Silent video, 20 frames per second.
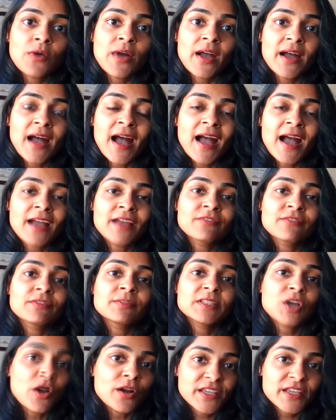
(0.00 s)
I will be
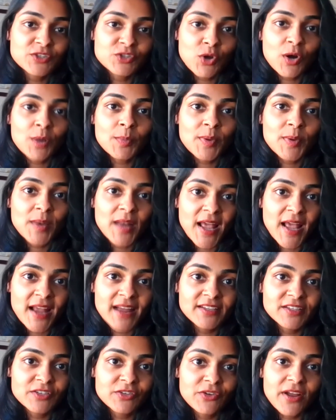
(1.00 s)
talking to our planning
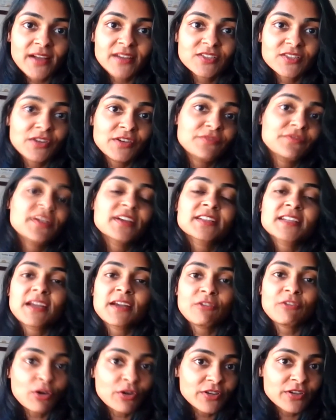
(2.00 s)
director. In fact, I've
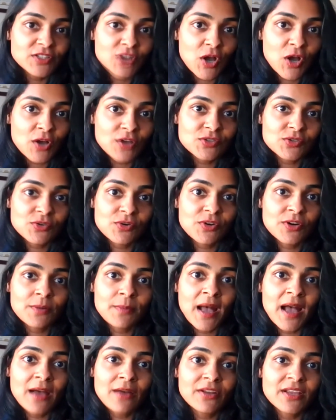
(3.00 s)
already talked to her
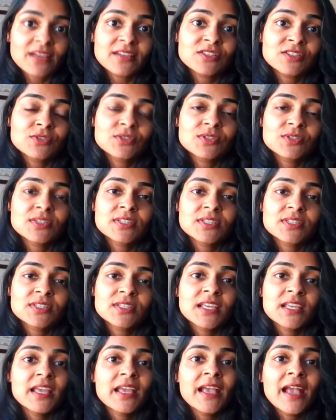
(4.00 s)
about it to
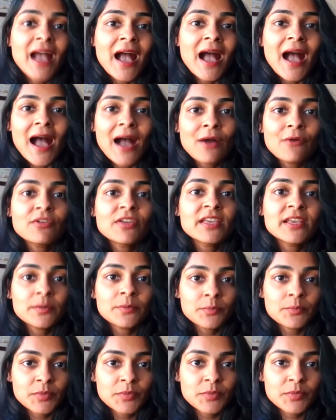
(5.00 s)
see how we can
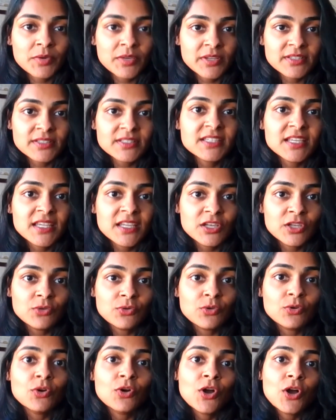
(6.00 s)
continue
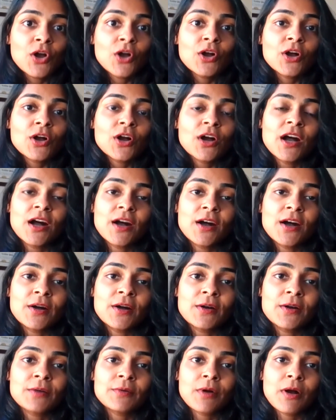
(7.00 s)

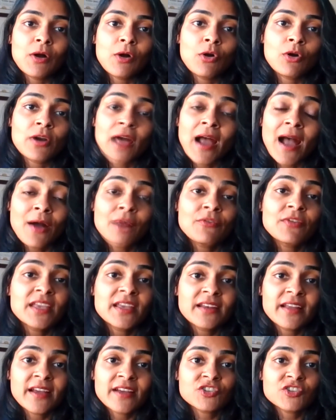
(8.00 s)
or how we can
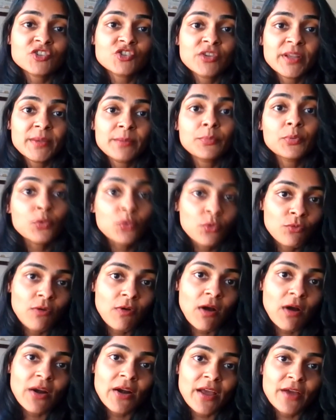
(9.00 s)
actually improve our
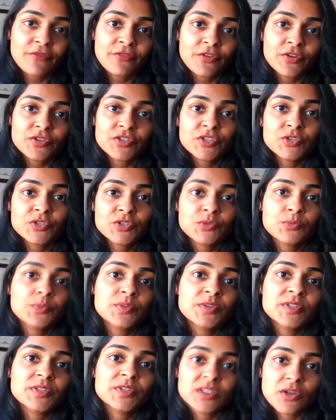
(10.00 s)
efforts to
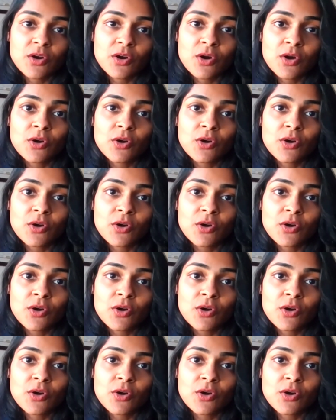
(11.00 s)
preserve our